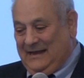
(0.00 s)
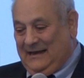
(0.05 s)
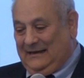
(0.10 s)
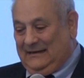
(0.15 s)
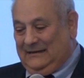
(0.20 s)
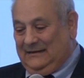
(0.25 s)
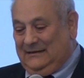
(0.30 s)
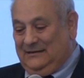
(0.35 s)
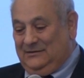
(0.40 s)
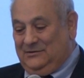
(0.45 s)

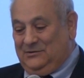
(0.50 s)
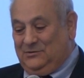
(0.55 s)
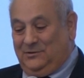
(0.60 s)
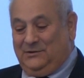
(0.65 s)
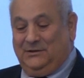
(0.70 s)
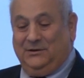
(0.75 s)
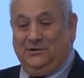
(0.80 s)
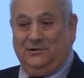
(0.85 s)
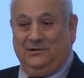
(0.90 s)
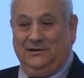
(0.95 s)

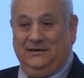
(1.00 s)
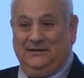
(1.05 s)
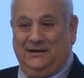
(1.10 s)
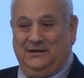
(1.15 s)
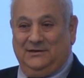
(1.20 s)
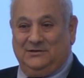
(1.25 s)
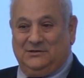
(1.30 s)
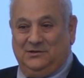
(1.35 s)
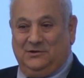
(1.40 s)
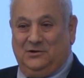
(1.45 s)
during the early
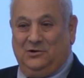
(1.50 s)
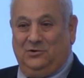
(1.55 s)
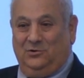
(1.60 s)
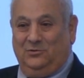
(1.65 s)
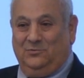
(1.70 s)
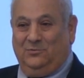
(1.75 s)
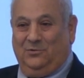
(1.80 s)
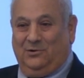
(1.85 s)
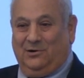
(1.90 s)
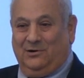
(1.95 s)
days of the
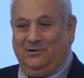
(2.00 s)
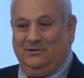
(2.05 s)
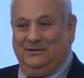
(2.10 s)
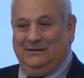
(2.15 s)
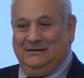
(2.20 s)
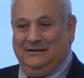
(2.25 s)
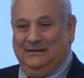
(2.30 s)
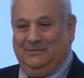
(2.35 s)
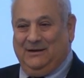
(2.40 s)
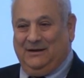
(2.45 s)
Cold War,
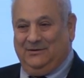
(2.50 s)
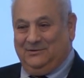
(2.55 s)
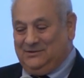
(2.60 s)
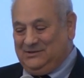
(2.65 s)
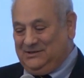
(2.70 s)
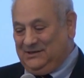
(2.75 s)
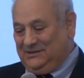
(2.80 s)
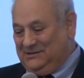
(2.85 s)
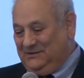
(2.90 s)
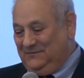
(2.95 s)
about
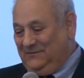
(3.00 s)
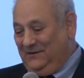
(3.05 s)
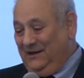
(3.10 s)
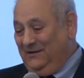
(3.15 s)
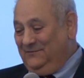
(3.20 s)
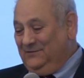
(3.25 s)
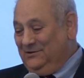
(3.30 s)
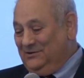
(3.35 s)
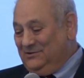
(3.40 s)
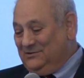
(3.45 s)

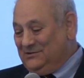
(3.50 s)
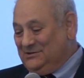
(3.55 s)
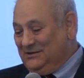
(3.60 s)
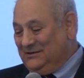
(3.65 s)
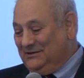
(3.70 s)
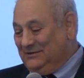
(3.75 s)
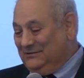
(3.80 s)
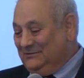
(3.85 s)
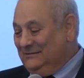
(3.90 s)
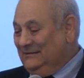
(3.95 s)
65 years
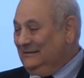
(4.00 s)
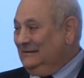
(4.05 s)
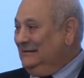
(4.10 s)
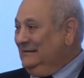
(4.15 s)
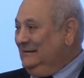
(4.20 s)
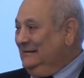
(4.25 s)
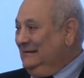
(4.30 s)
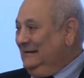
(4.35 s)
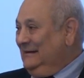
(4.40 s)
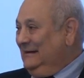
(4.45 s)
ago,
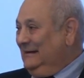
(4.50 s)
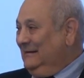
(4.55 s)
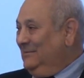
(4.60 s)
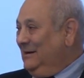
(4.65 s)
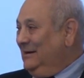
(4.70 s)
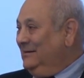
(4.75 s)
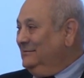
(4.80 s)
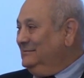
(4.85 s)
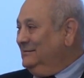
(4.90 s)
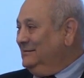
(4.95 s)

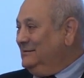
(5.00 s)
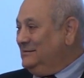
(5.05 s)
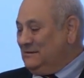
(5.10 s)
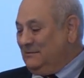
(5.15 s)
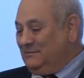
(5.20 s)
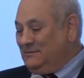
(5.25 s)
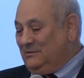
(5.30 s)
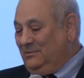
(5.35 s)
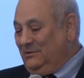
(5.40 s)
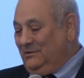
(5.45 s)
about the
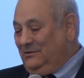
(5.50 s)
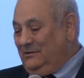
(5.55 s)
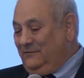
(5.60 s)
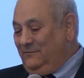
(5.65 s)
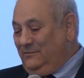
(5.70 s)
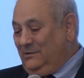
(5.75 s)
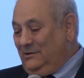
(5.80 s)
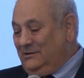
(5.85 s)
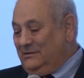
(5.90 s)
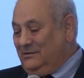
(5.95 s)
acceptability
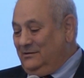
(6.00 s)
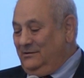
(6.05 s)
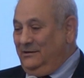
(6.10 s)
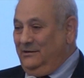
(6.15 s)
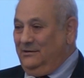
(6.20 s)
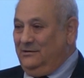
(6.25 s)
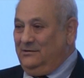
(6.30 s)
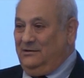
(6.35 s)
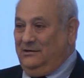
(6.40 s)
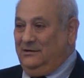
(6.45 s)
of military
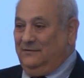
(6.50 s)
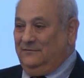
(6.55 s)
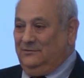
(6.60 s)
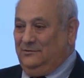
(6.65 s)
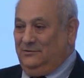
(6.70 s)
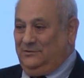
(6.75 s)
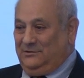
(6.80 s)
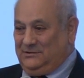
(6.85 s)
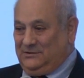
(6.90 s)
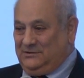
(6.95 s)
aircraft
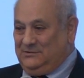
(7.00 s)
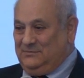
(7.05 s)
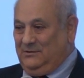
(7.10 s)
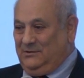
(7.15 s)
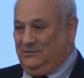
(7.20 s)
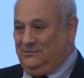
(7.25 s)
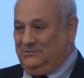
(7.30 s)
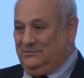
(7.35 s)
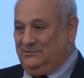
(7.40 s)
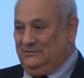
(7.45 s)
noise
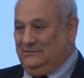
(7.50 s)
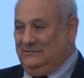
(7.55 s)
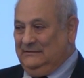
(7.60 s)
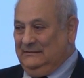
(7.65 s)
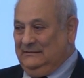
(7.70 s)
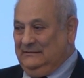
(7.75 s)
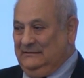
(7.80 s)
exposure.